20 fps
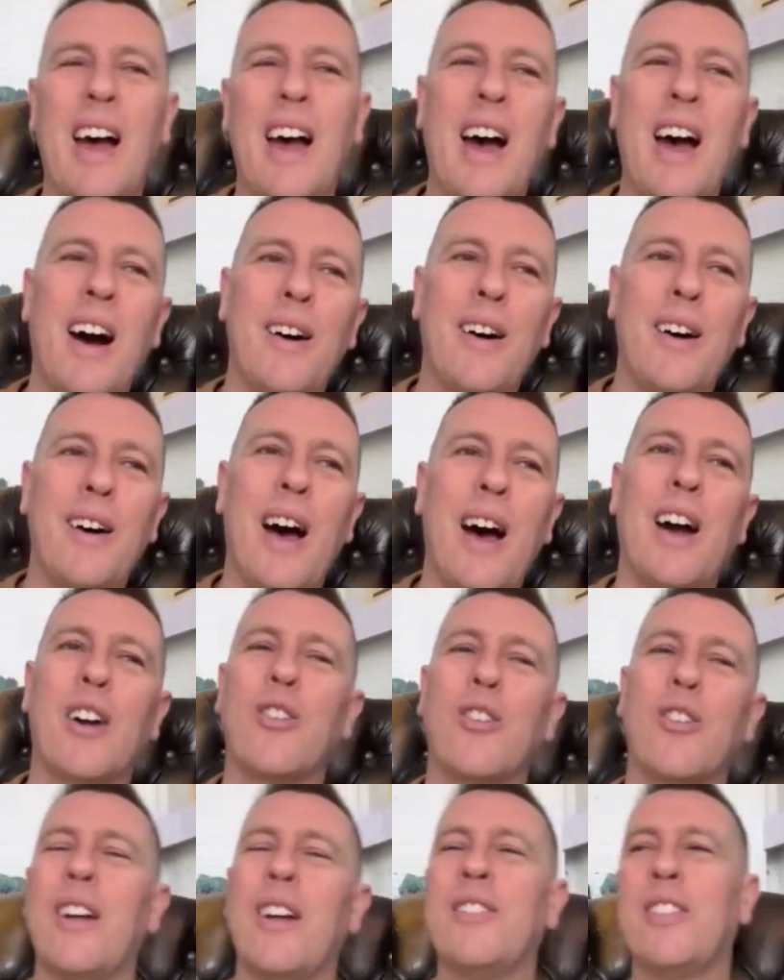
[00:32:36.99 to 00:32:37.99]

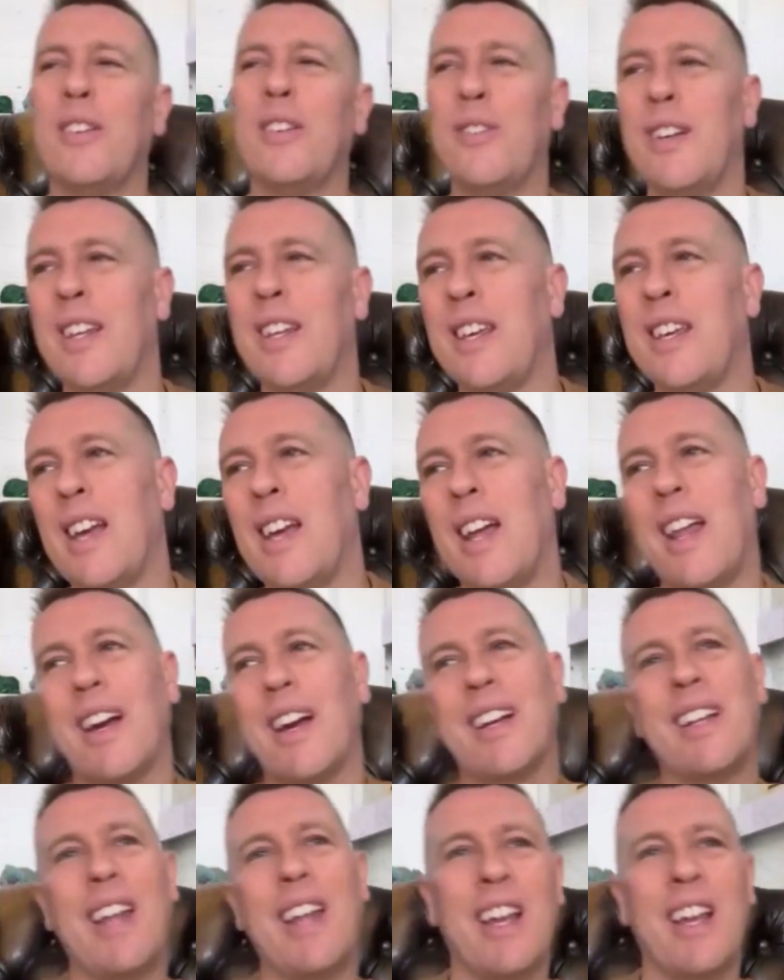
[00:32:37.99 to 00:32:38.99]
our creativity and
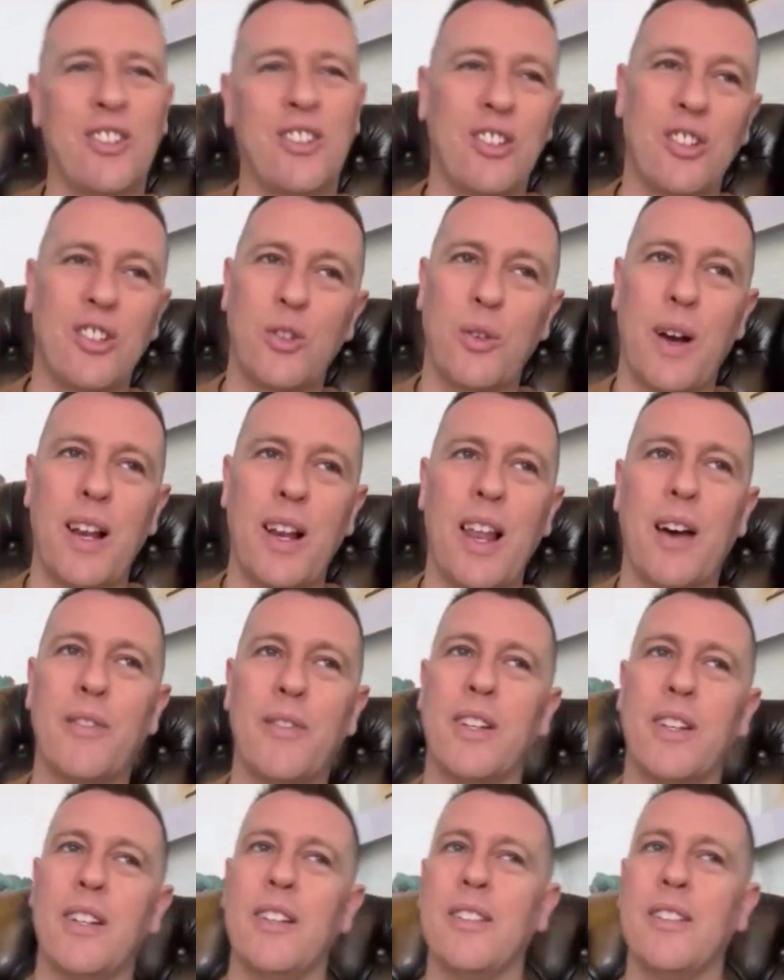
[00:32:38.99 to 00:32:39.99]
our connection to our
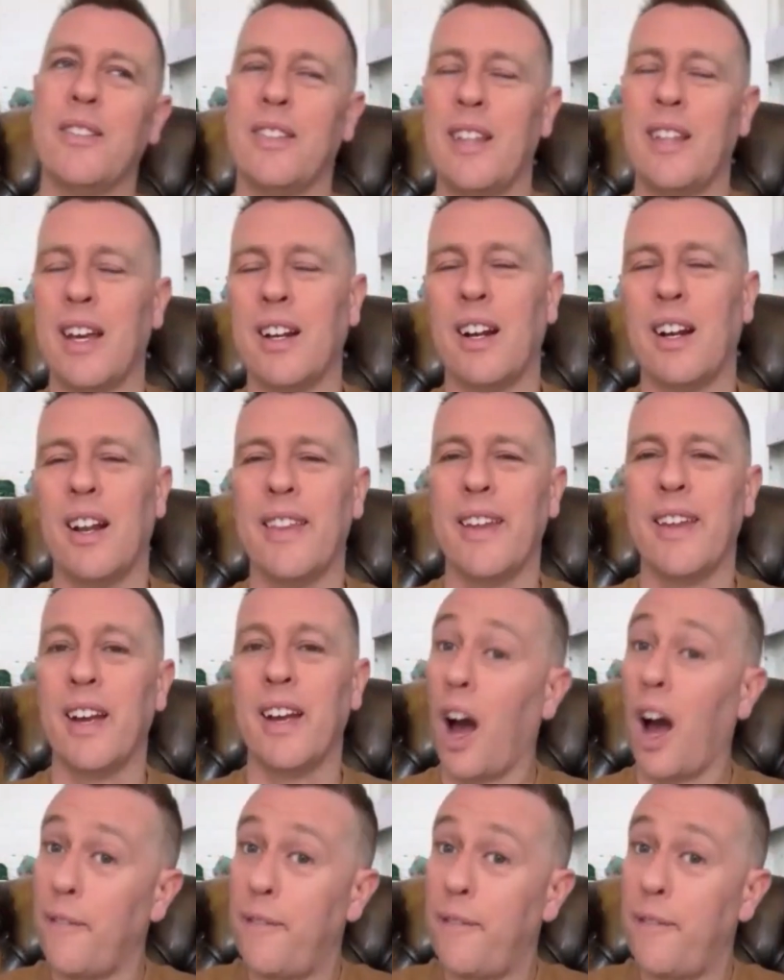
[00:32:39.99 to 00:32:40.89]
lovers and that kind of thing.